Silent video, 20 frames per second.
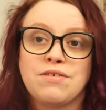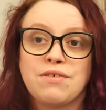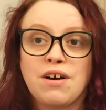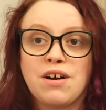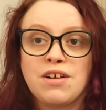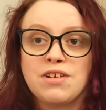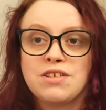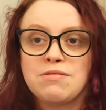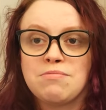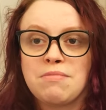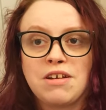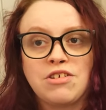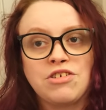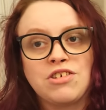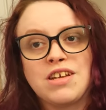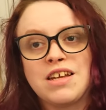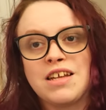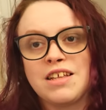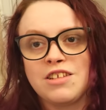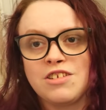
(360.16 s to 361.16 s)
if you are new make
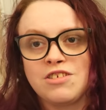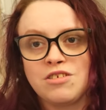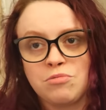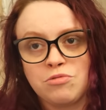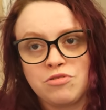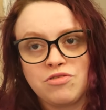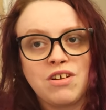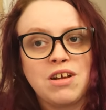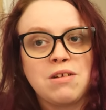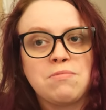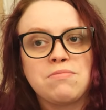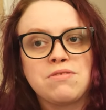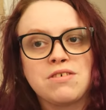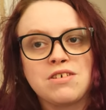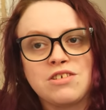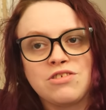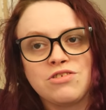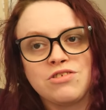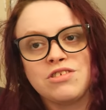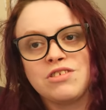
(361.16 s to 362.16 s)
sure you hit the subscribe
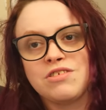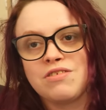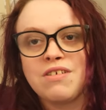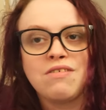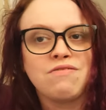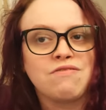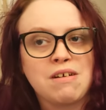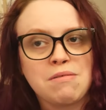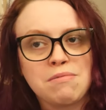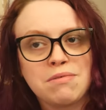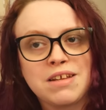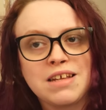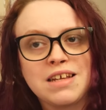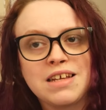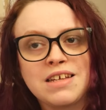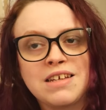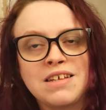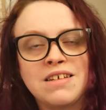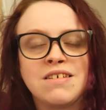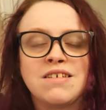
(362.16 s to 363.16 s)
button, join the growing
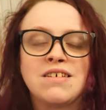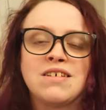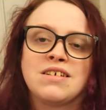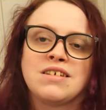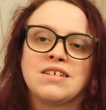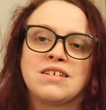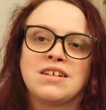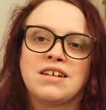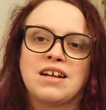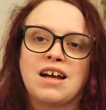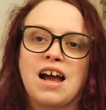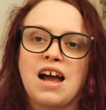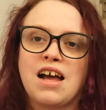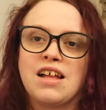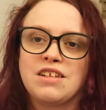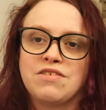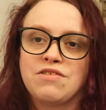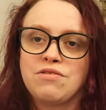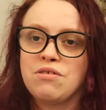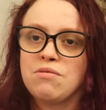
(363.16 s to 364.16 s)
family.
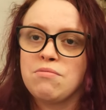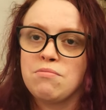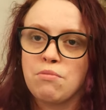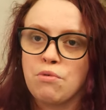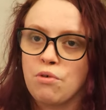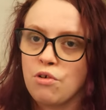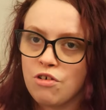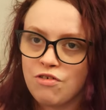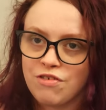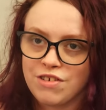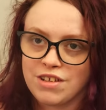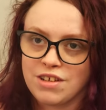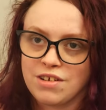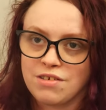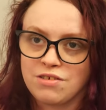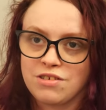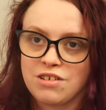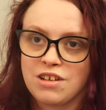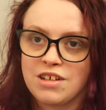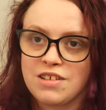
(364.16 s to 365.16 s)
And if you want more
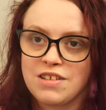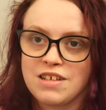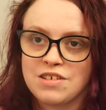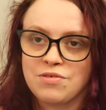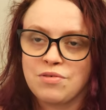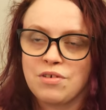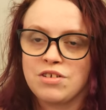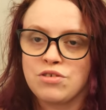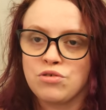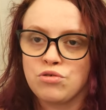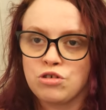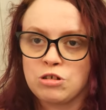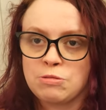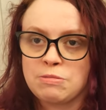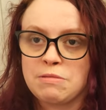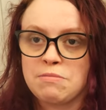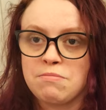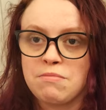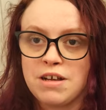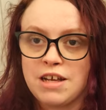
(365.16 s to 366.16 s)
videos like this where I talk
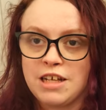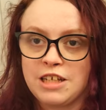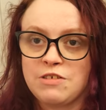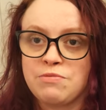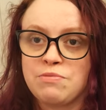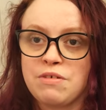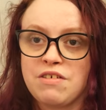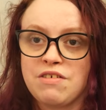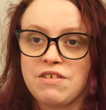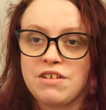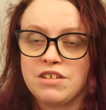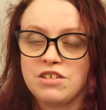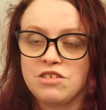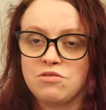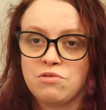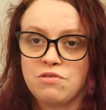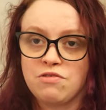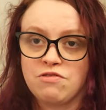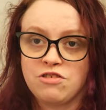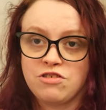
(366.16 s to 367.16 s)
about my
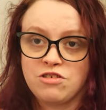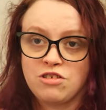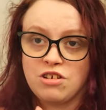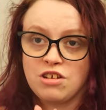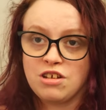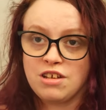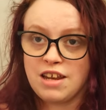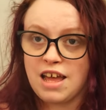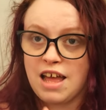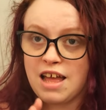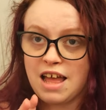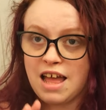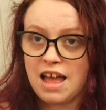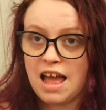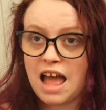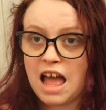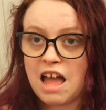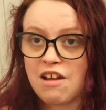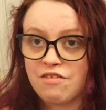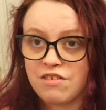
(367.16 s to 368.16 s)
experience with certain
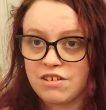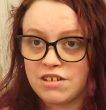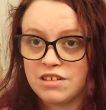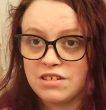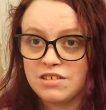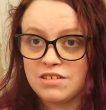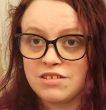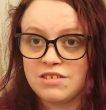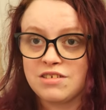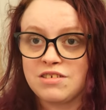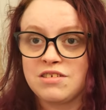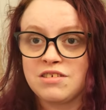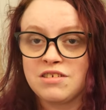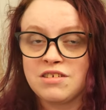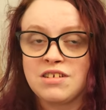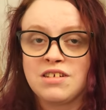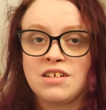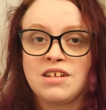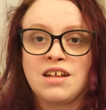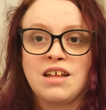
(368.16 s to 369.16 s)
areas,
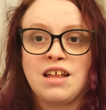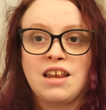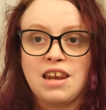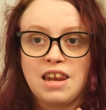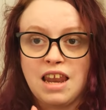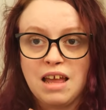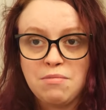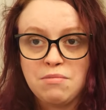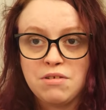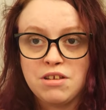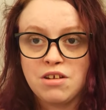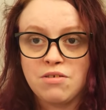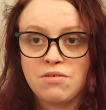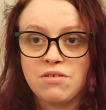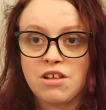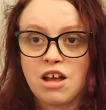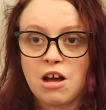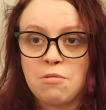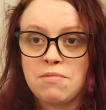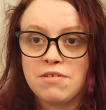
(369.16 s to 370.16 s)
let me know
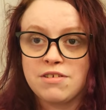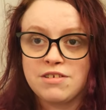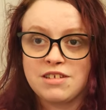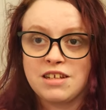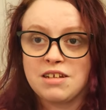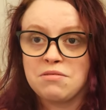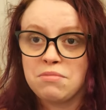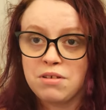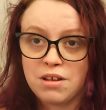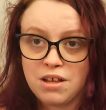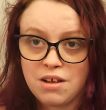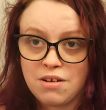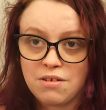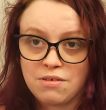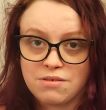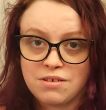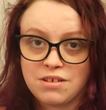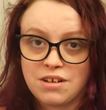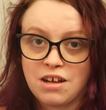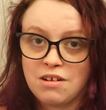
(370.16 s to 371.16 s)
in the comments down
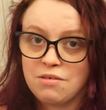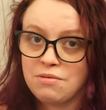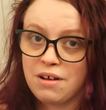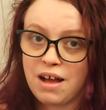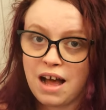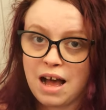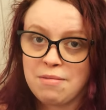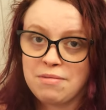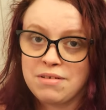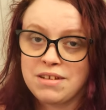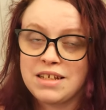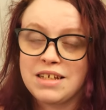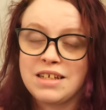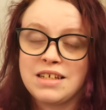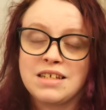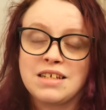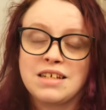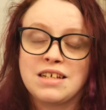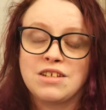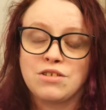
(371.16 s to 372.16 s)
below and I will
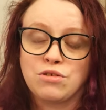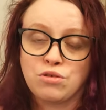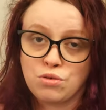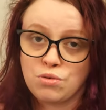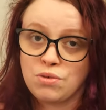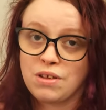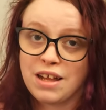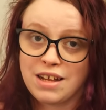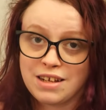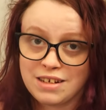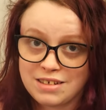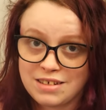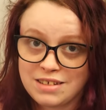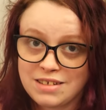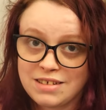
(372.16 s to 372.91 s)
happily do that.